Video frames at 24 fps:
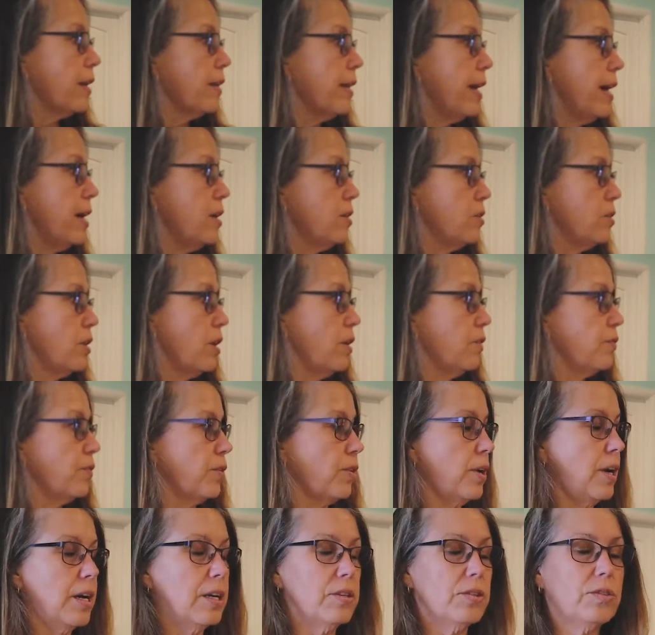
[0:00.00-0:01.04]
allows
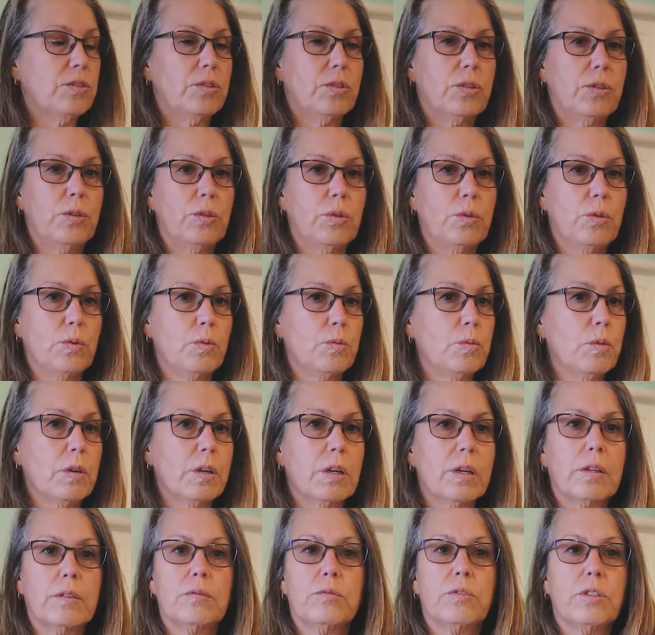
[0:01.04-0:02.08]
for us to
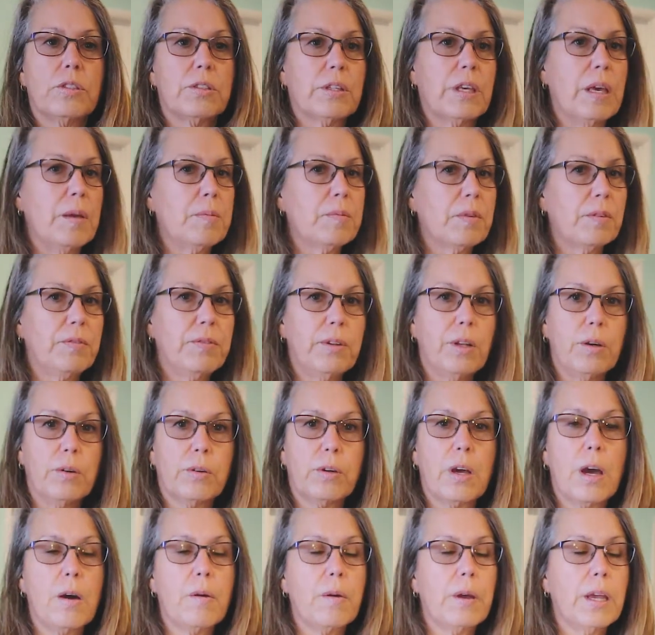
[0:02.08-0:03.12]
just keep the flow
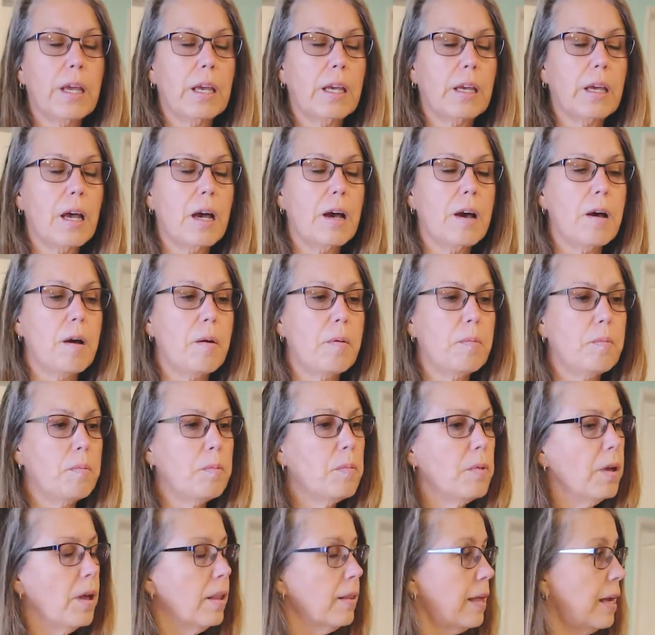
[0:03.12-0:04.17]
going,
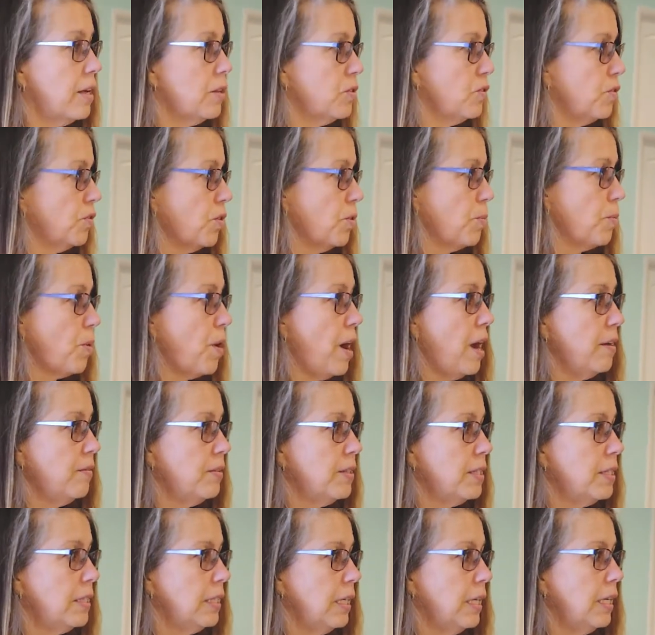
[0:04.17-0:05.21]
allows for
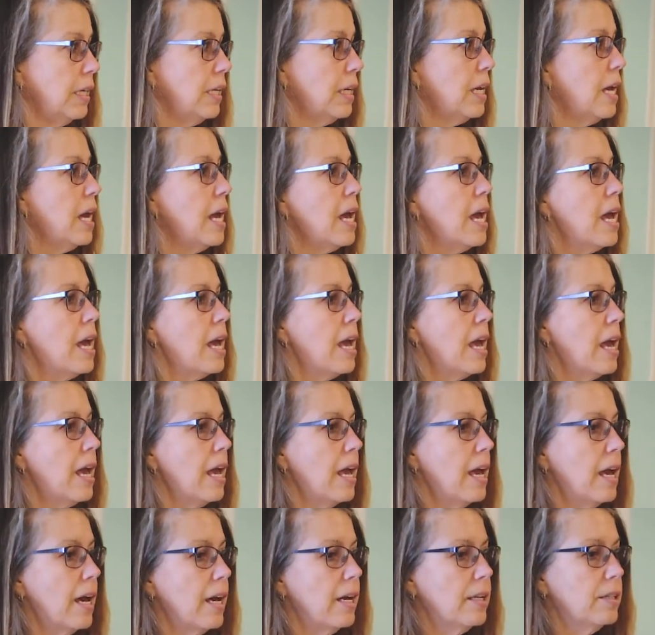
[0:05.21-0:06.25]
privacy,
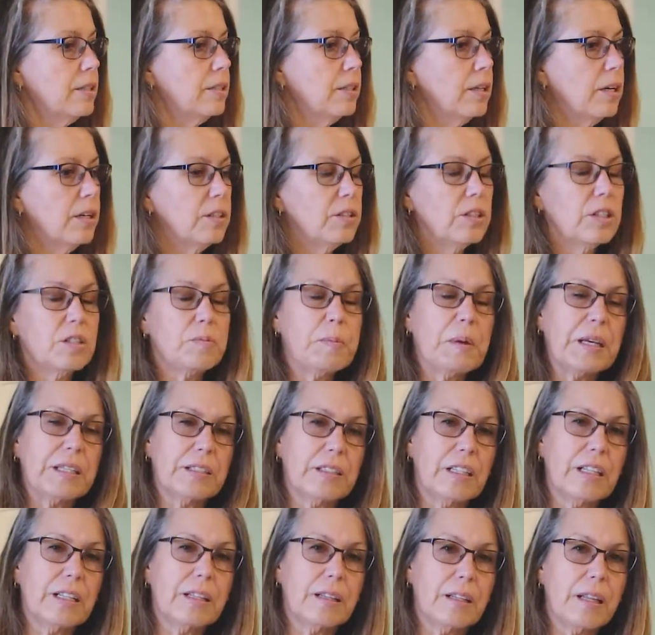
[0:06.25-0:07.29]
and just makes
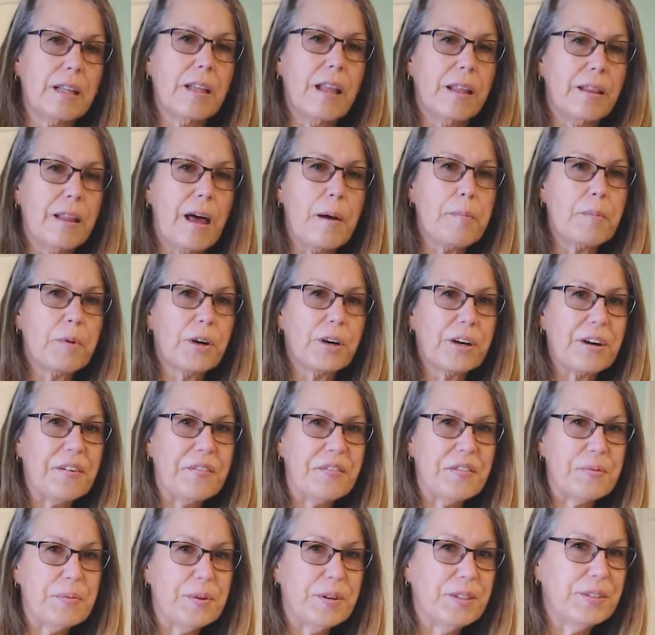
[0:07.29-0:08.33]
it a lot more
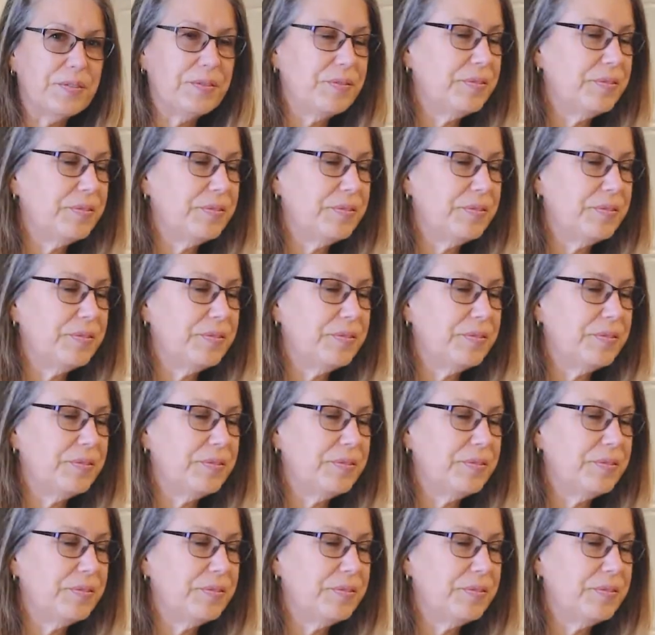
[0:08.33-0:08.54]
comfortable.